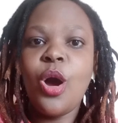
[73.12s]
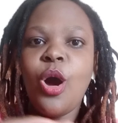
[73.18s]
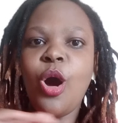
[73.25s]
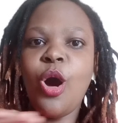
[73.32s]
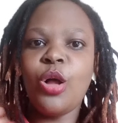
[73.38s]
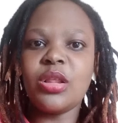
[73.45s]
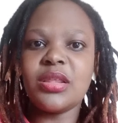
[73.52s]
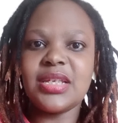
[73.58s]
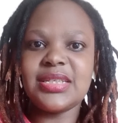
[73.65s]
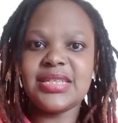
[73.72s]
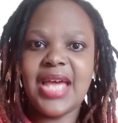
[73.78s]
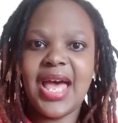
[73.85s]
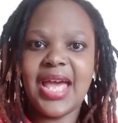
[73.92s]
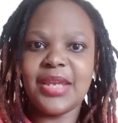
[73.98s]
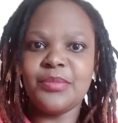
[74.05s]
all the
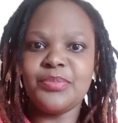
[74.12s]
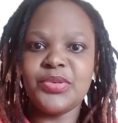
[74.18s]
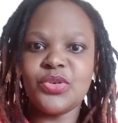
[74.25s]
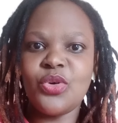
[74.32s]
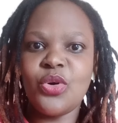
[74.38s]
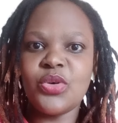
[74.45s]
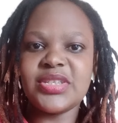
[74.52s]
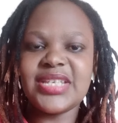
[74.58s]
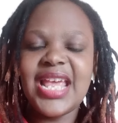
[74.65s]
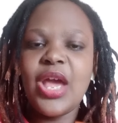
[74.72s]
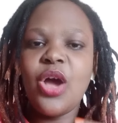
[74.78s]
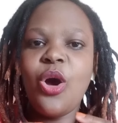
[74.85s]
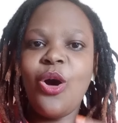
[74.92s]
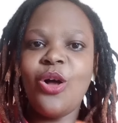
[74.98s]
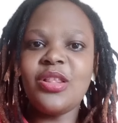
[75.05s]
time, because
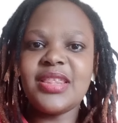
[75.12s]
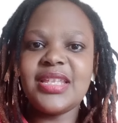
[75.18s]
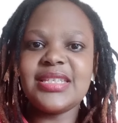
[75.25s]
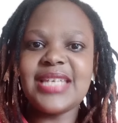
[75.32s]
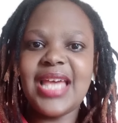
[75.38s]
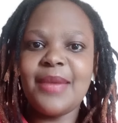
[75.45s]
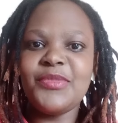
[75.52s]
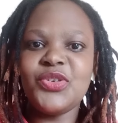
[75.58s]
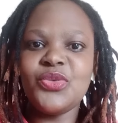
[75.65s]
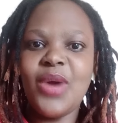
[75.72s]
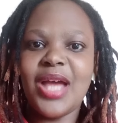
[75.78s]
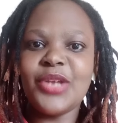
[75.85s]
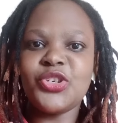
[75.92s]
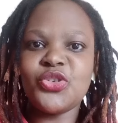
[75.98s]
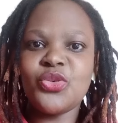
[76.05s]
all the time you
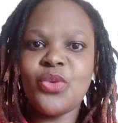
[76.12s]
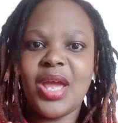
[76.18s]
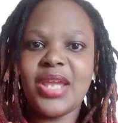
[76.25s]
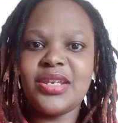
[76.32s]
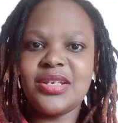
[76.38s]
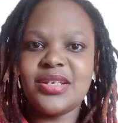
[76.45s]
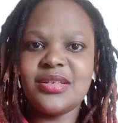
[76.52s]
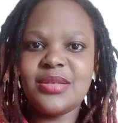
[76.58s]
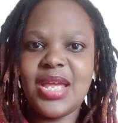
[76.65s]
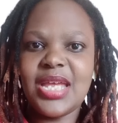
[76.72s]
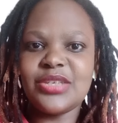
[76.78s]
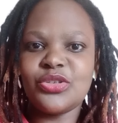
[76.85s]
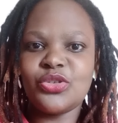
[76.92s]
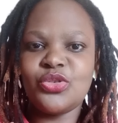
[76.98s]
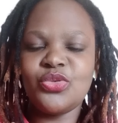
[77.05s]
are trying,
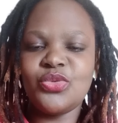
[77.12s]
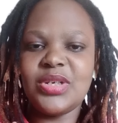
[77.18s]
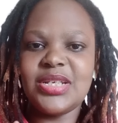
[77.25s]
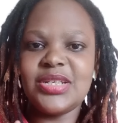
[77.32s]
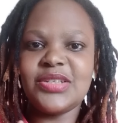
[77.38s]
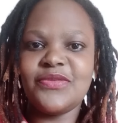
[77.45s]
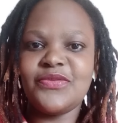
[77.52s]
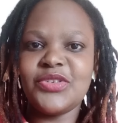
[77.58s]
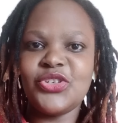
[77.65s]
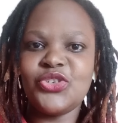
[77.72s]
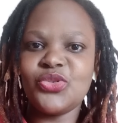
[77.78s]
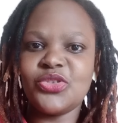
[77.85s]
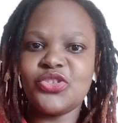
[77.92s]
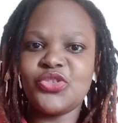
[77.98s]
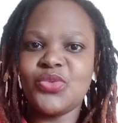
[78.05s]
as two
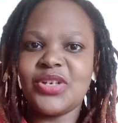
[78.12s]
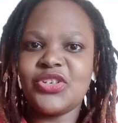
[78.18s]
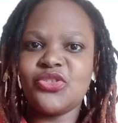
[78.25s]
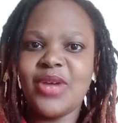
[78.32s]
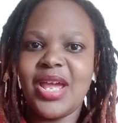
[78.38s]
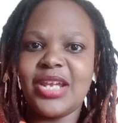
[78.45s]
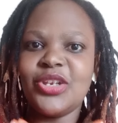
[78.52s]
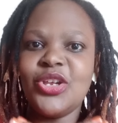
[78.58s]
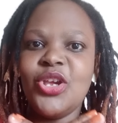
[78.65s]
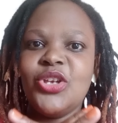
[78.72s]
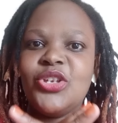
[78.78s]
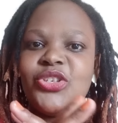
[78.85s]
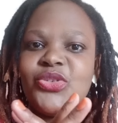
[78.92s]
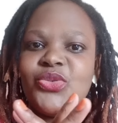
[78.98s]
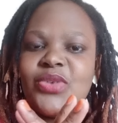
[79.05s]
individuals, you are trying
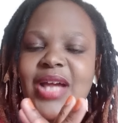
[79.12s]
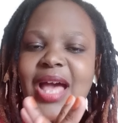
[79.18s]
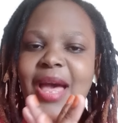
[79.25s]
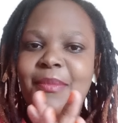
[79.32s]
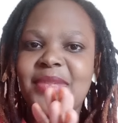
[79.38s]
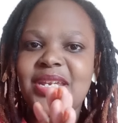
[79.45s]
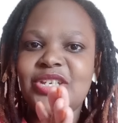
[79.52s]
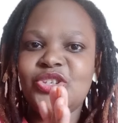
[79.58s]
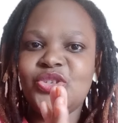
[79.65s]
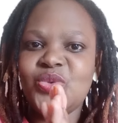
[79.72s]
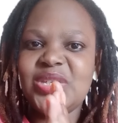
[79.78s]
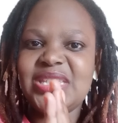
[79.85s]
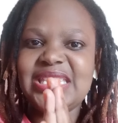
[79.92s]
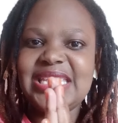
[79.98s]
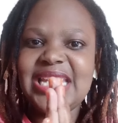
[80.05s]
to come into
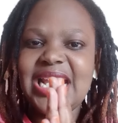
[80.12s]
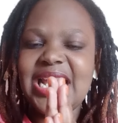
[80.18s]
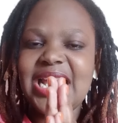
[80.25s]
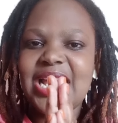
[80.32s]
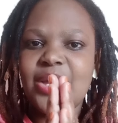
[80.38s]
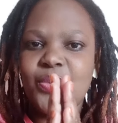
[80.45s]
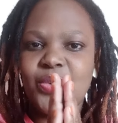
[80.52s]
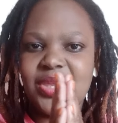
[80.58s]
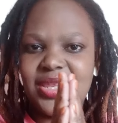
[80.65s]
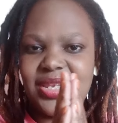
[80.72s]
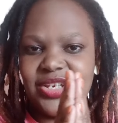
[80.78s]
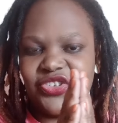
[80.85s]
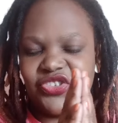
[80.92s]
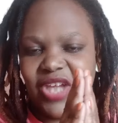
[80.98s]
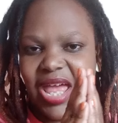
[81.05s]
sync with
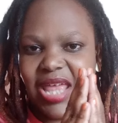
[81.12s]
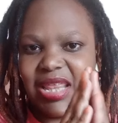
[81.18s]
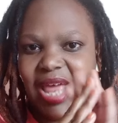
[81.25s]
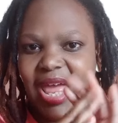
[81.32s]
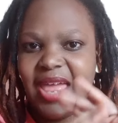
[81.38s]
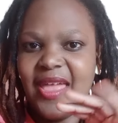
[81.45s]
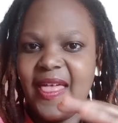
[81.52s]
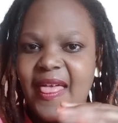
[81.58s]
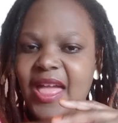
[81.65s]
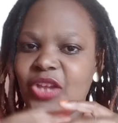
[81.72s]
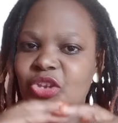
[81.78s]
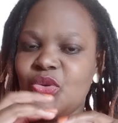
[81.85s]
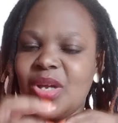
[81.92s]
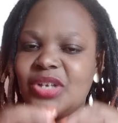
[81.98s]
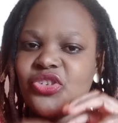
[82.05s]
each other,
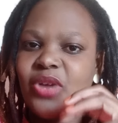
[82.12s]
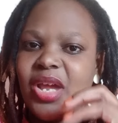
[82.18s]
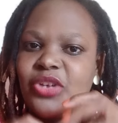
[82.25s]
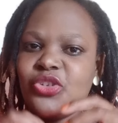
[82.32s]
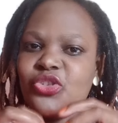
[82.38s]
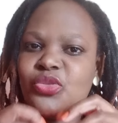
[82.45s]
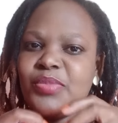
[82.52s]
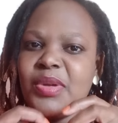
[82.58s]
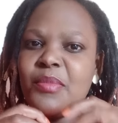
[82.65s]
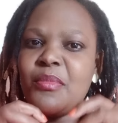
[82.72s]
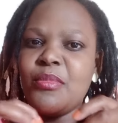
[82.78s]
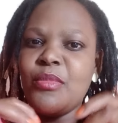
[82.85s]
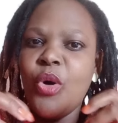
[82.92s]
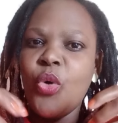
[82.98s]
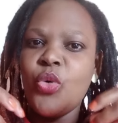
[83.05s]
and you are trying to be
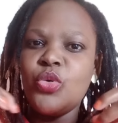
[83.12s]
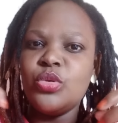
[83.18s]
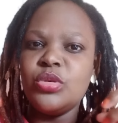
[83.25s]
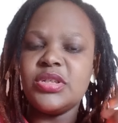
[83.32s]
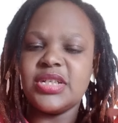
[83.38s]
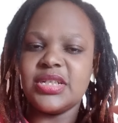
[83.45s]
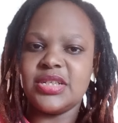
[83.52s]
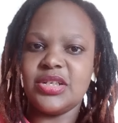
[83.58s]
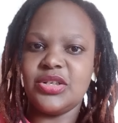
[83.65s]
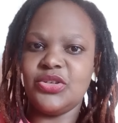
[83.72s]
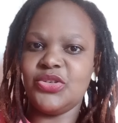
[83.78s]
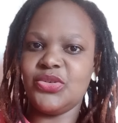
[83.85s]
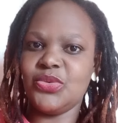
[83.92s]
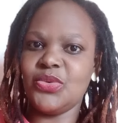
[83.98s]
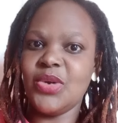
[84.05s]
molded
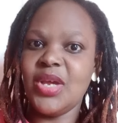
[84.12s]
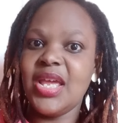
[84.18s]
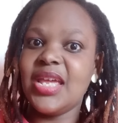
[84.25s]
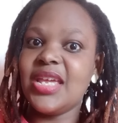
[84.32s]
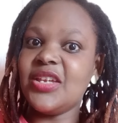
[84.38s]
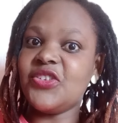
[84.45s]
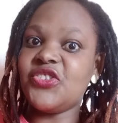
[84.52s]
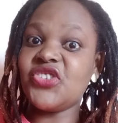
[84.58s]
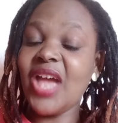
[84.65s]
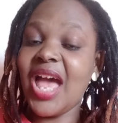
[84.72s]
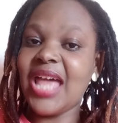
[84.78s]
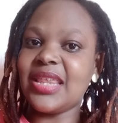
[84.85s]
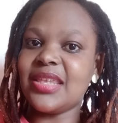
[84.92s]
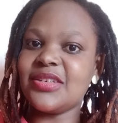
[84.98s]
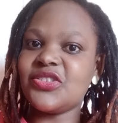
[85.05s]
into each
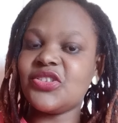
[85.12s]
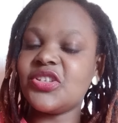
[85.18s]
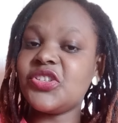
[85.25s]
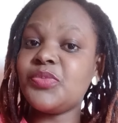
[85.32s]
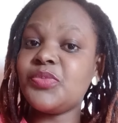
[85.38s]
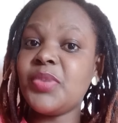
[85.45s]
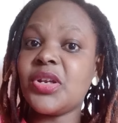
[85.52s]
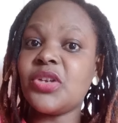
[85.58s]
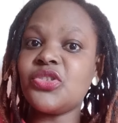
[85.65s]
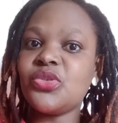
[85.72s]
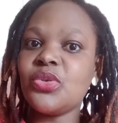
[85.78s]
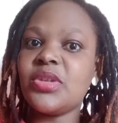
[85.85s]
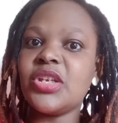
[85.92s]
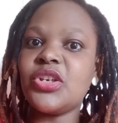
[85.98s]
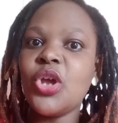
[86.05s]
other's spirit
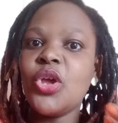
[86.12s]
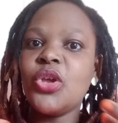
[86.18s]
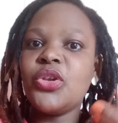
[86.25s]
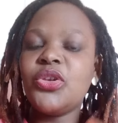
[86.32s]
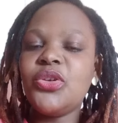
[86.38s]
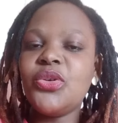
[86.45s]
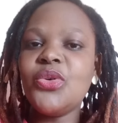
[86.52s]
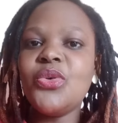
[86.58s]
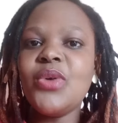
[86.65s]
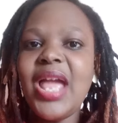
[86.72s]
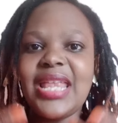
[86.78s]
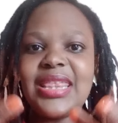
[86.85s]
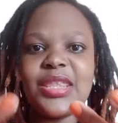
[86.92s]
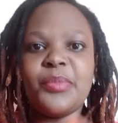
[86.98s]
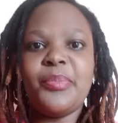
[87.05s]
so that you
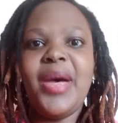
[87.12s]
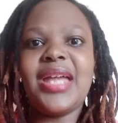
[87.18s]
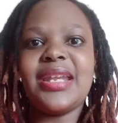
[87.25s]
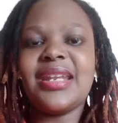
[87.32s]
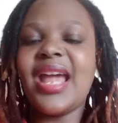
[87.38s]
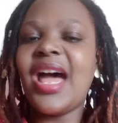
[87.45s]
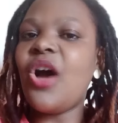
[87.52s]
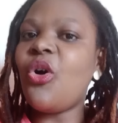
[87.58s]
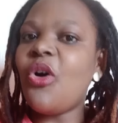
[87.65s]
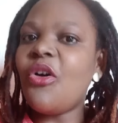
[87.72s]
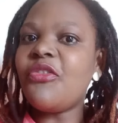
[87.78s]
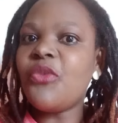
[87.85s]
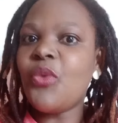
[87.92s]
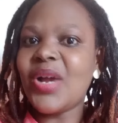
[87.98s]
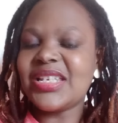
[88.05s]
and the partner are of
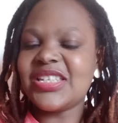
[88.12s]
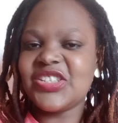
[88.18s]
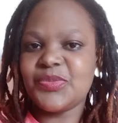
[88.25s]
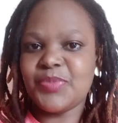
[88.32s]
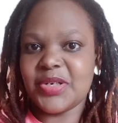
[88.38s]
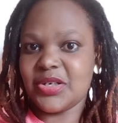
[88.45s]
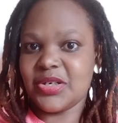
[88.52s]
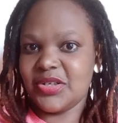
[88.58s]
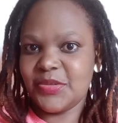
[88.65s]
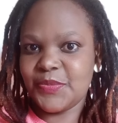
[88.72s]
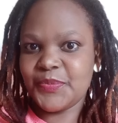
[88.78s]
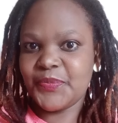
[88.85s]
one spirit.